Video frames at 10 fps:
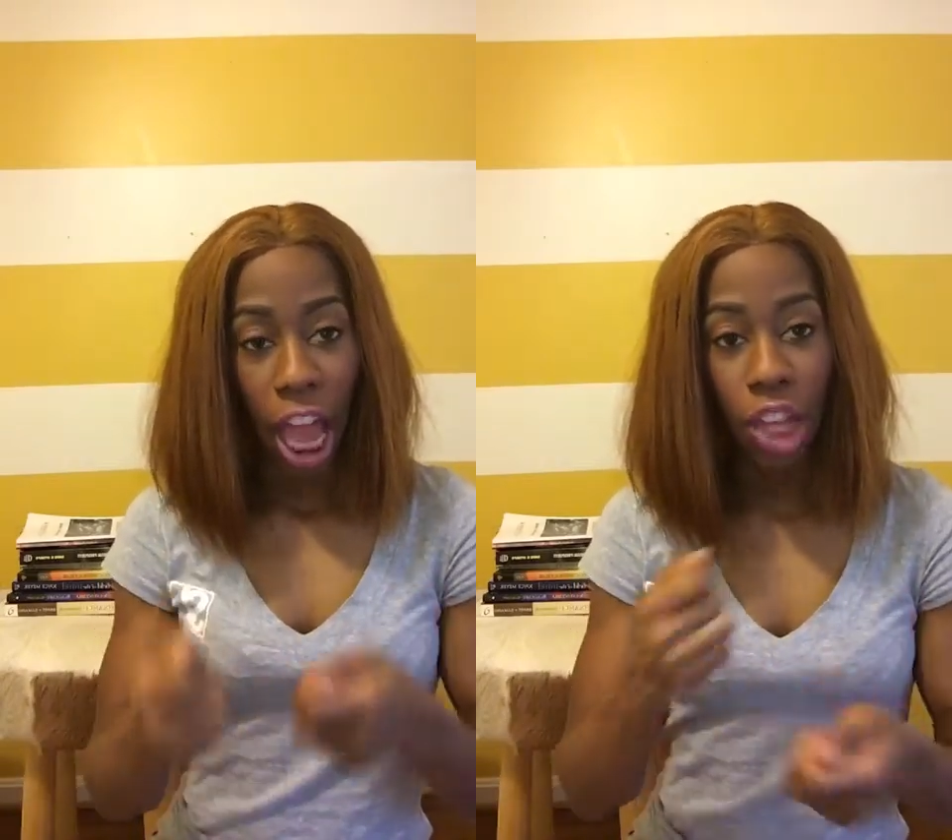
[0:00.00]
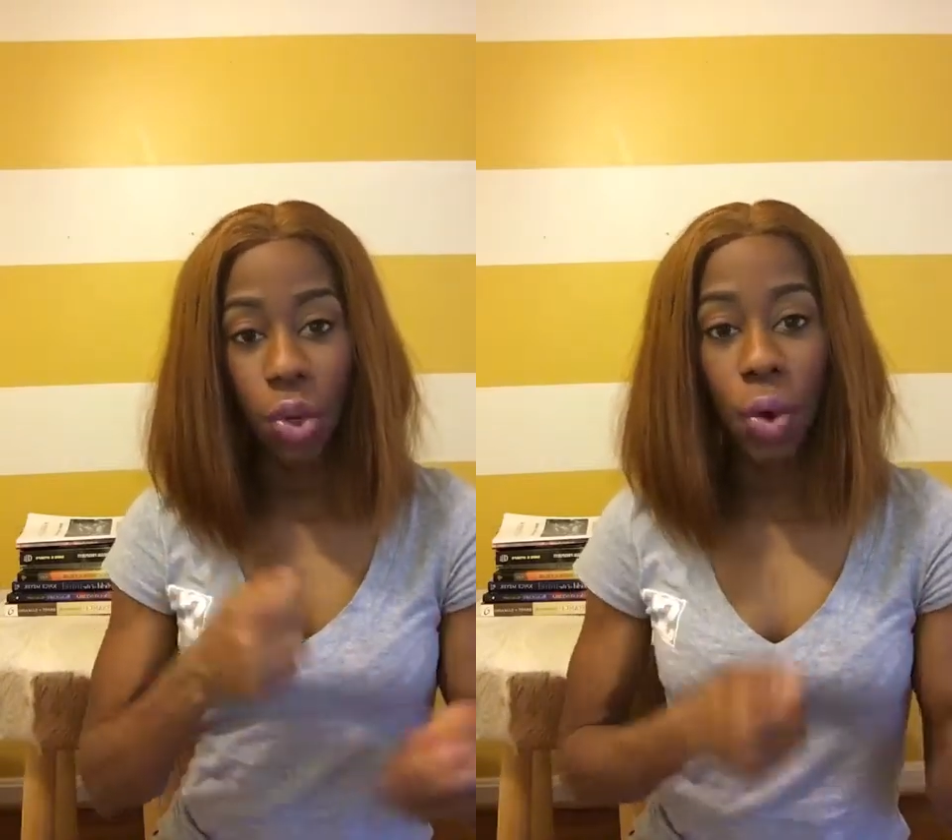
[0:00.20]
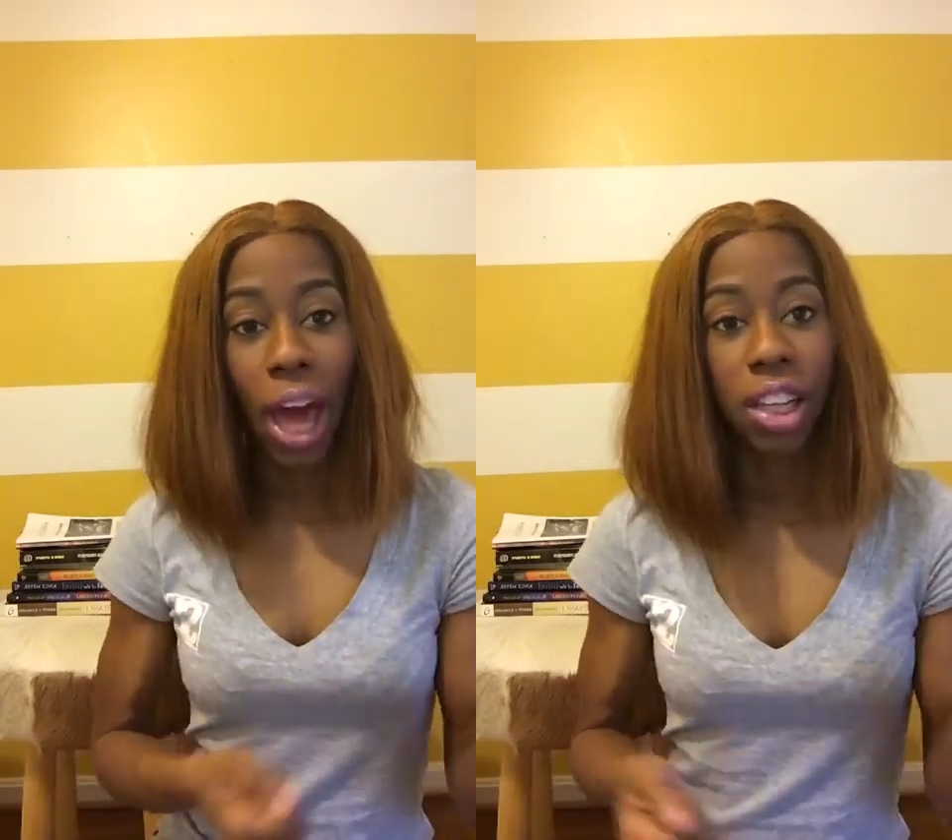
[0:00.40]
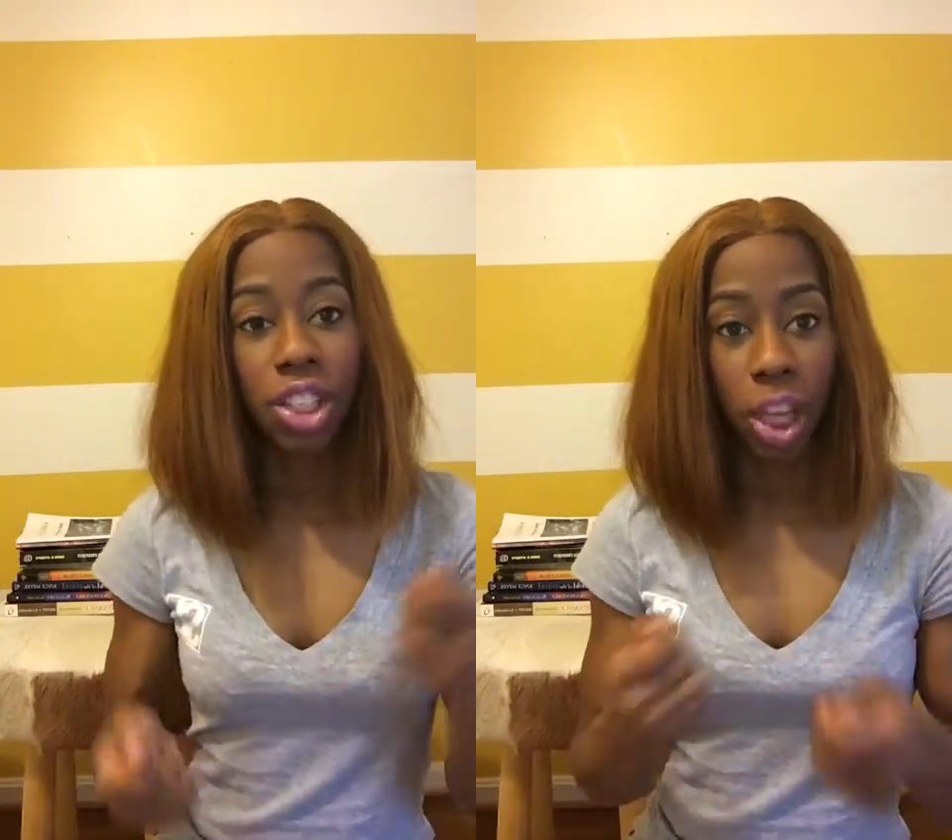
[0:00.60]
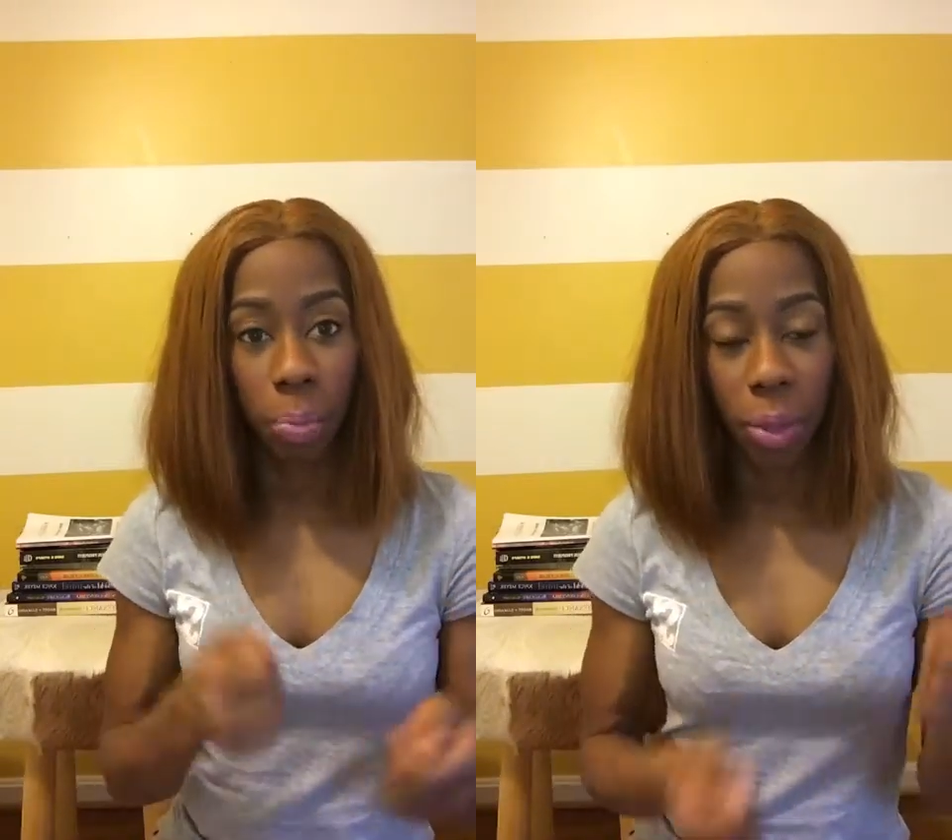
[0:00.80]
and you got to
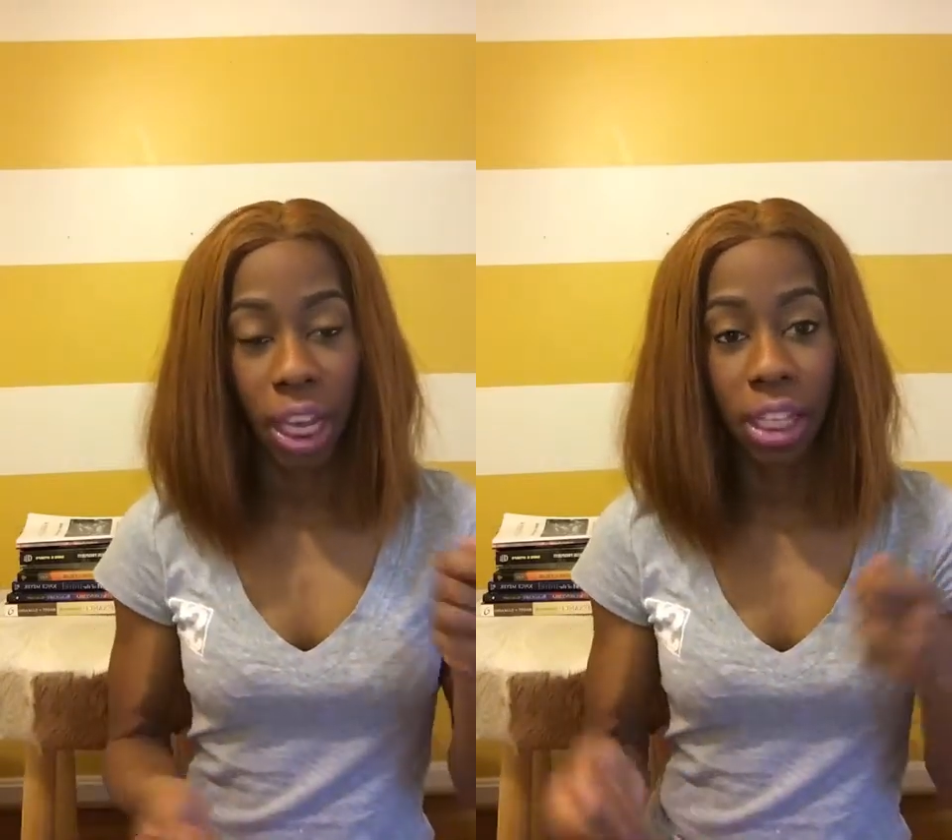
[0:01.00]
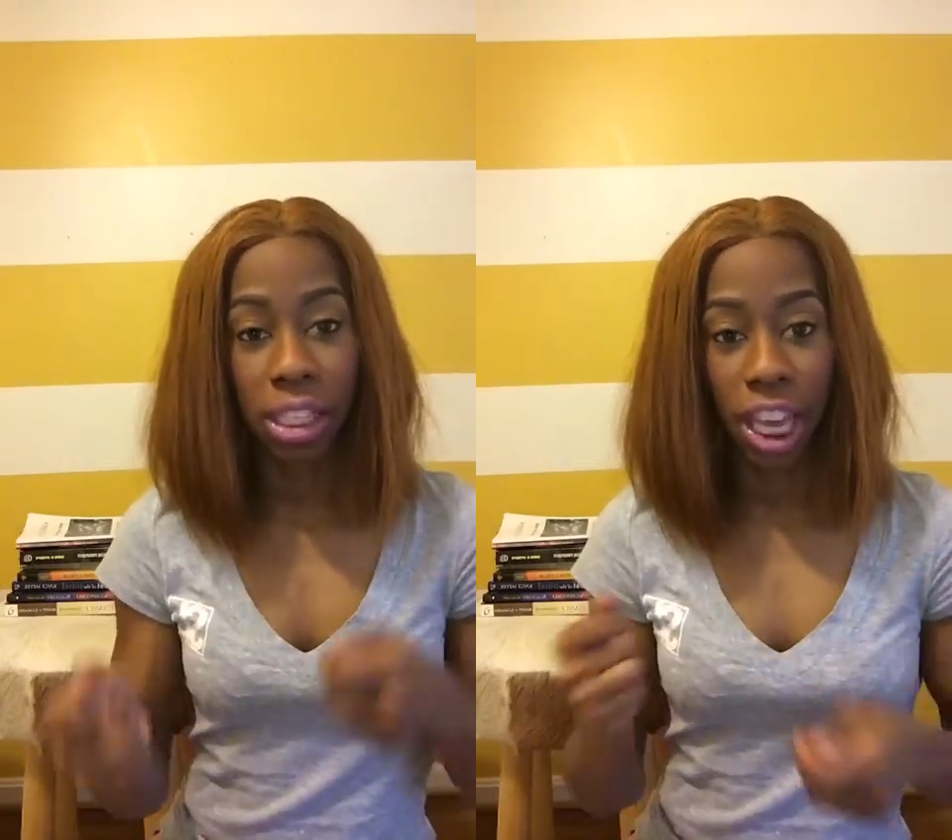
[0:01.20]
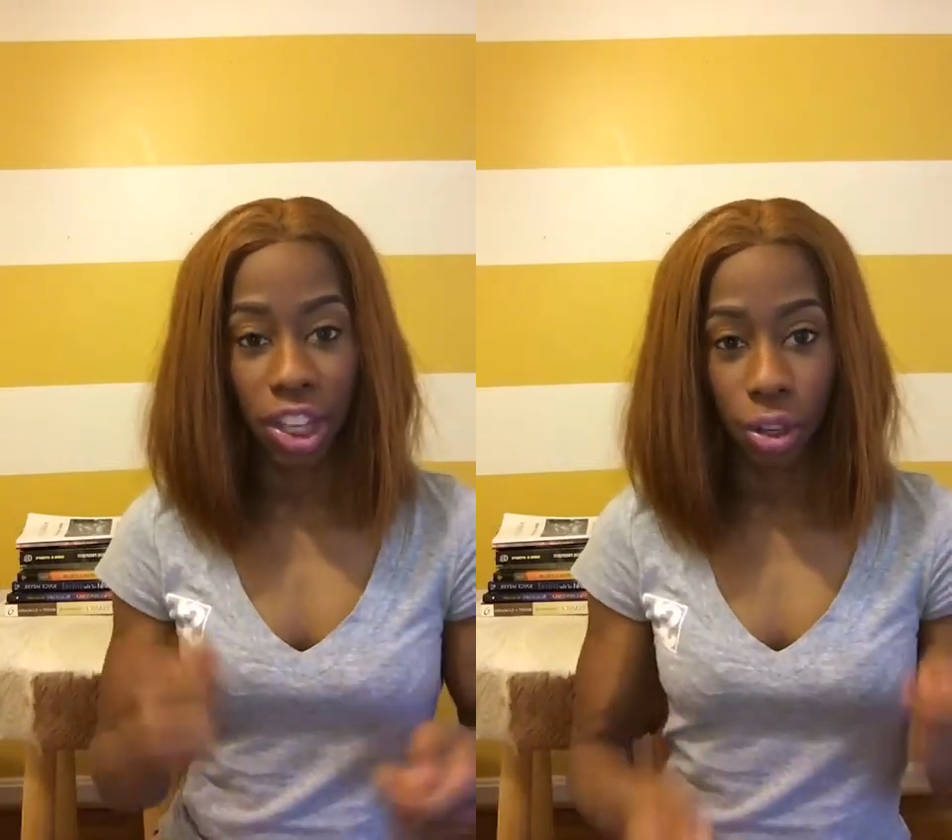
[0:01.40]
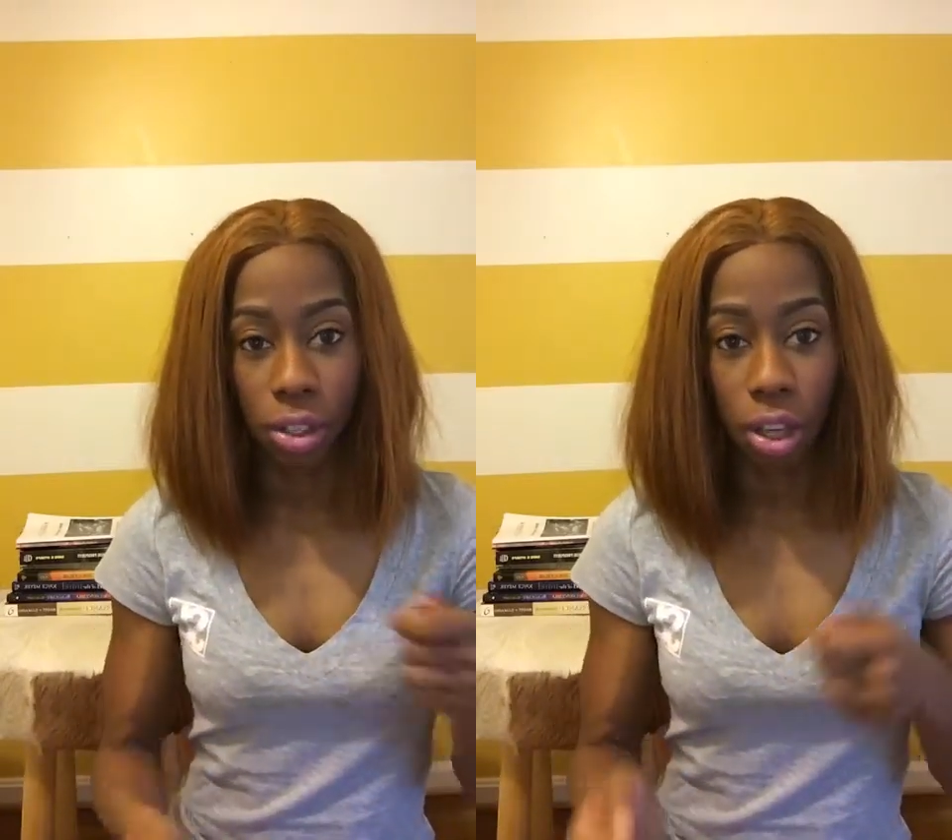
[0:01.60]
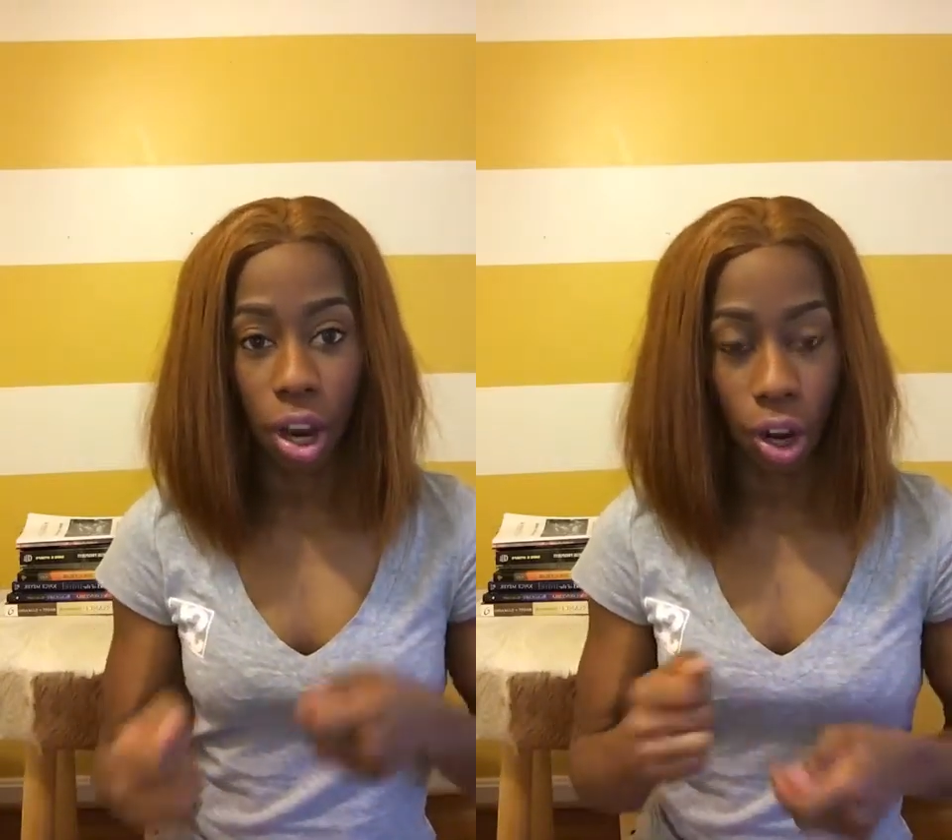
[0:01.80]
jump in and take
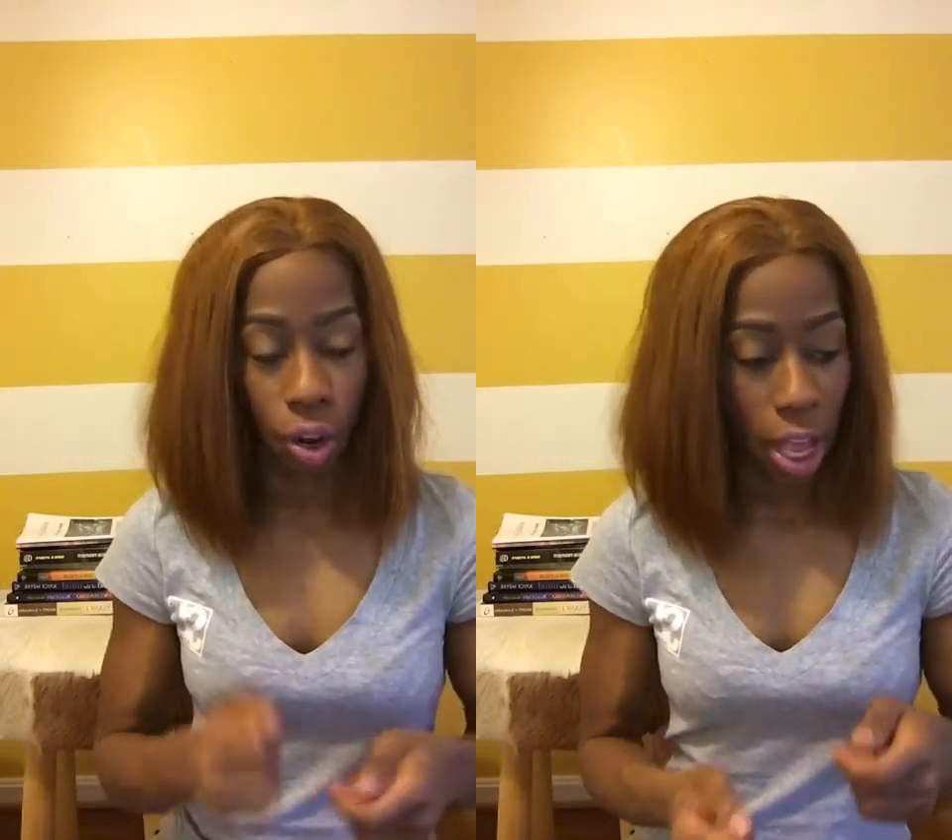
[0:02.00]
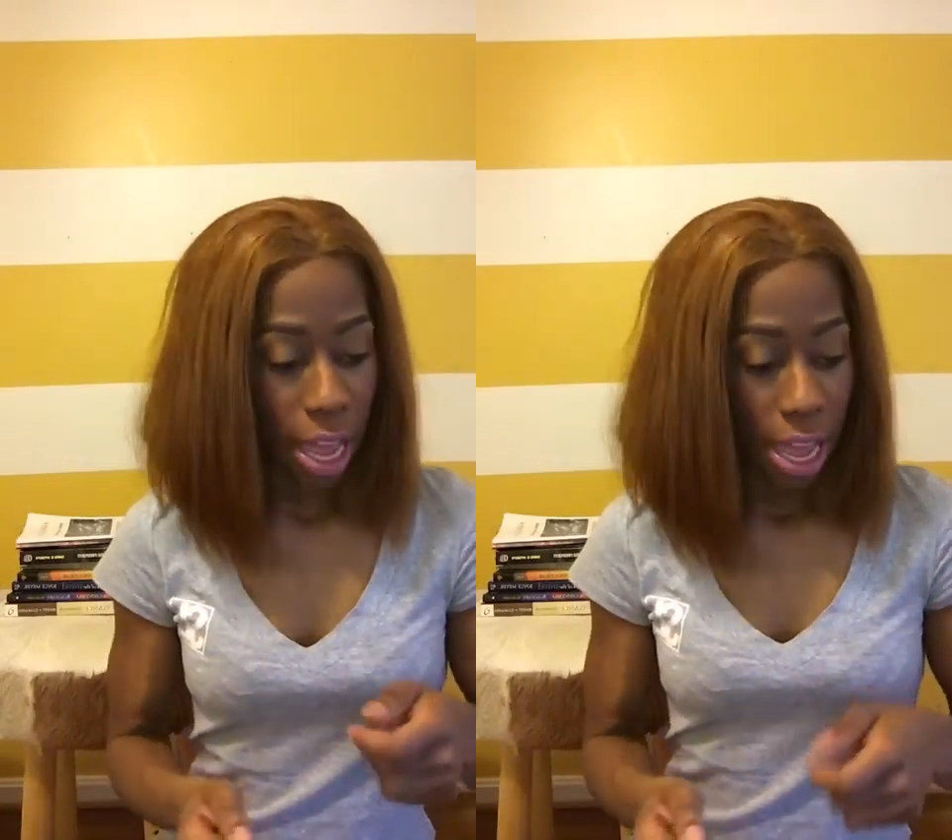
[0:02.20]
your turn